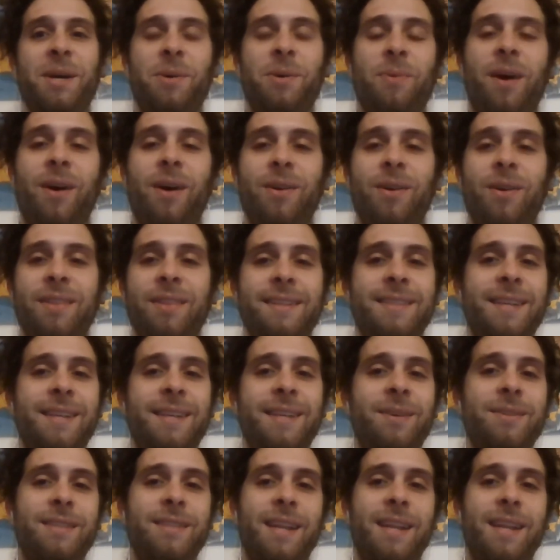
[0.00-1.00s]
wow, this
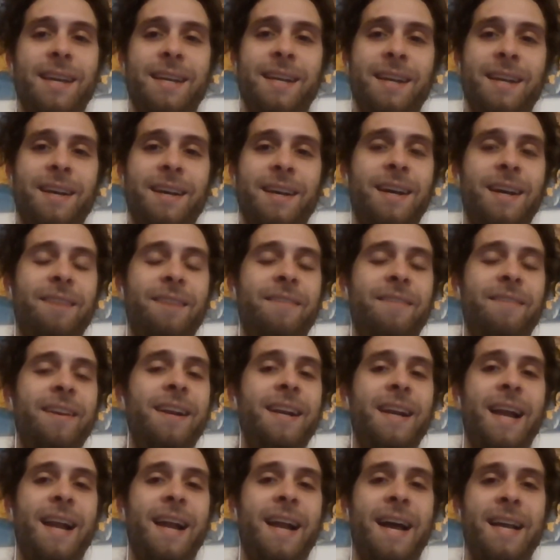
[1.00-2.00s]
sounds like a
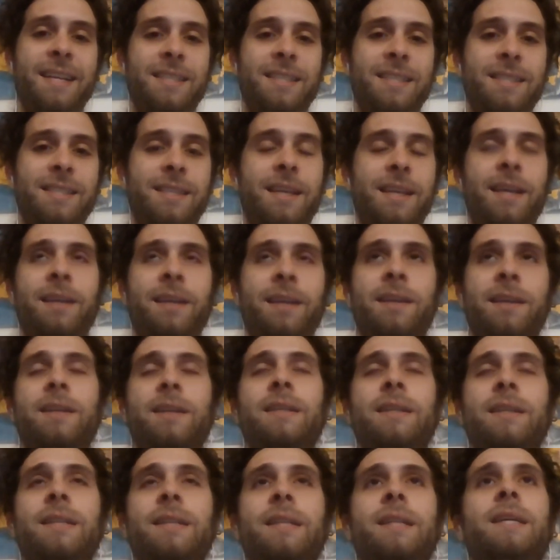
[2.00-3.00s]
very nice thing.
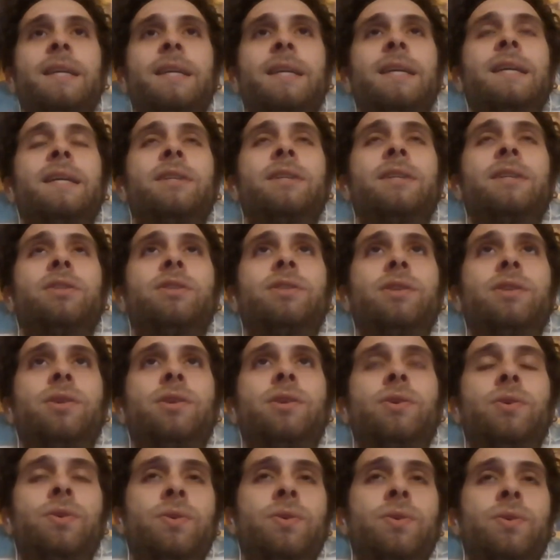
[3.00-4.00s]

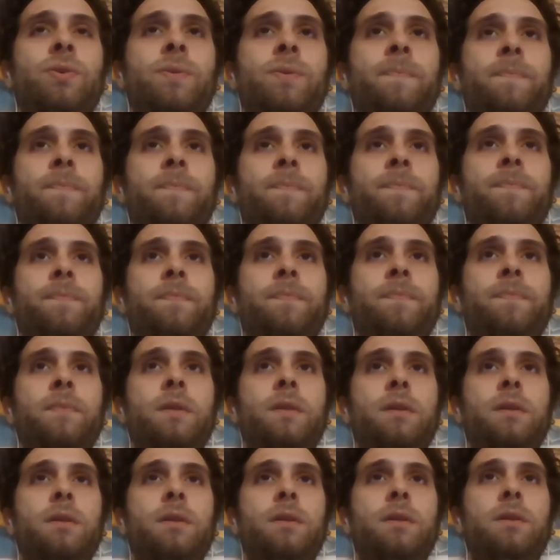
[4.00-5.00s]
So
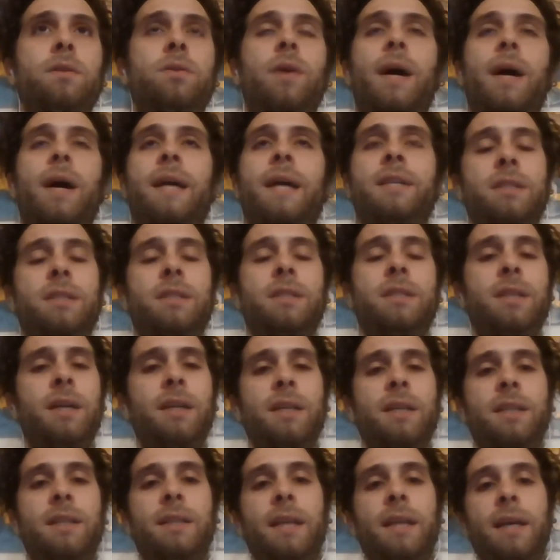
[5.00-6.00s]
I just
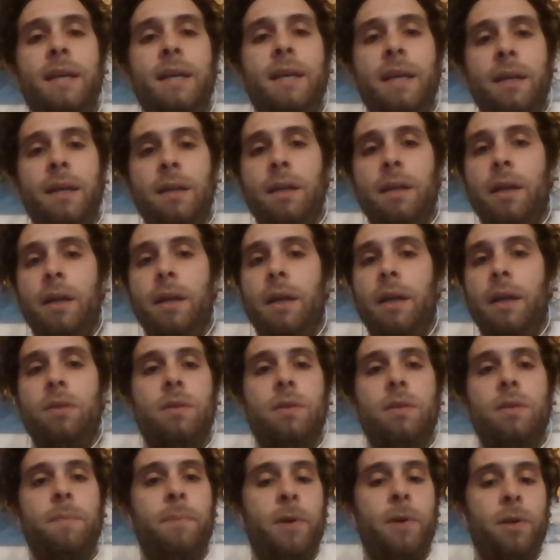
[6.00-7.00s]
started digging
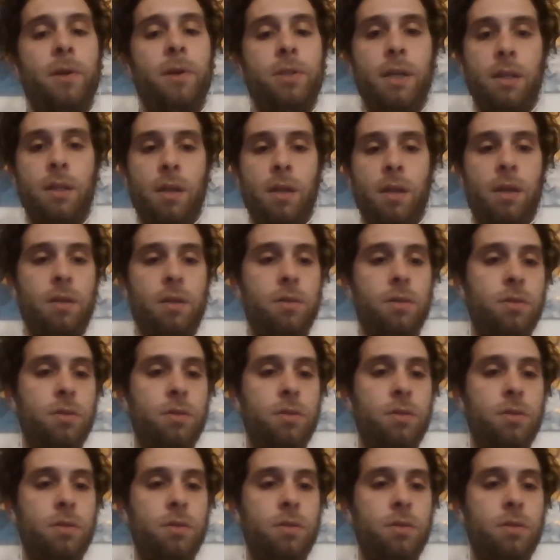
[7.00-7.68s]
into the project.